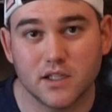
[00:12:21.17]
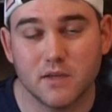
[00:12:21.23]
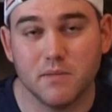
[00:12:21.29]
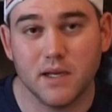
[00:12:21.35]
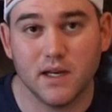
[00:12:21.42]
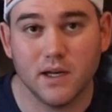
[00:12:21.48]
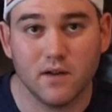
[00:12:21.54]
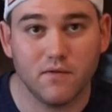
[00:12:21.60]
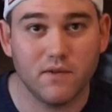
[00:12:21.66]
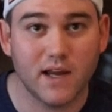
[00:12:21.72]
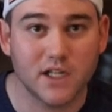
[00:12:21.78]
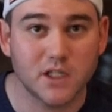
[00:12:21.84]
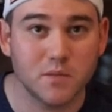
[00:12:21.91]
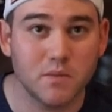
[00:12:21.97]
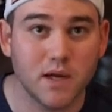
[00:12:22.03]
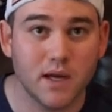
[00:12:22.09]
to be an
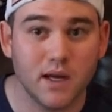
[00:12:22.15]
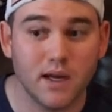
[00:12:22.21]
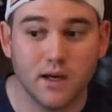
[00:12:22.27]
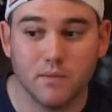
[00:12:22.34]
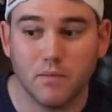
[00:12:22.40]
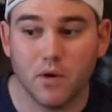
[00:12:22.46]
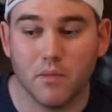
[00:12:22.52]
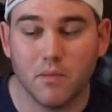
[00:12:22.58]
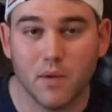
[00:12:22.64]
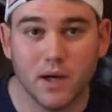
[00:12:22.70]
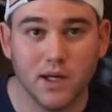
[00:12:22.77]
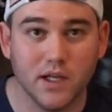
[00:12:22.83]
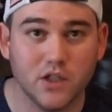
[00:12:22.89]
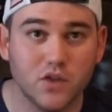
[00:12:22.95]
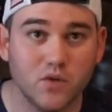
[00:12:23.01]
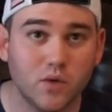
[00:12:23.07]
investment and put
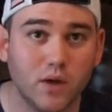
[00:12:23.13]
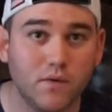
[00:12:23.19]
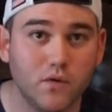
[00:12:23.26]
money into it.